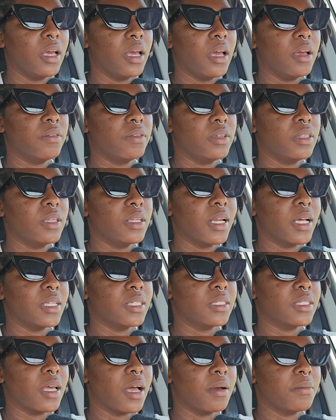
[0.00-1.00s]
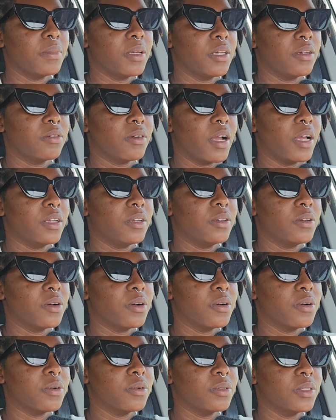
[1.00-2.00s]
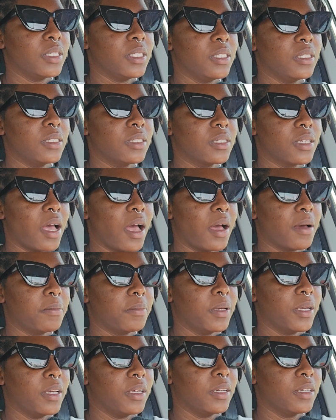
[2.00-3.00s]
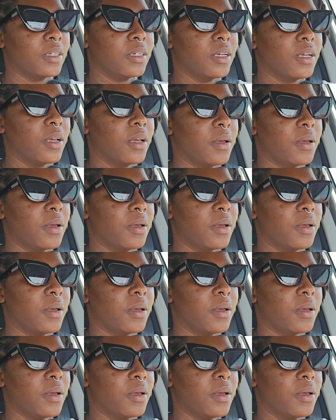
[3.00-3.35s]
everything that is happening right now needs to happen,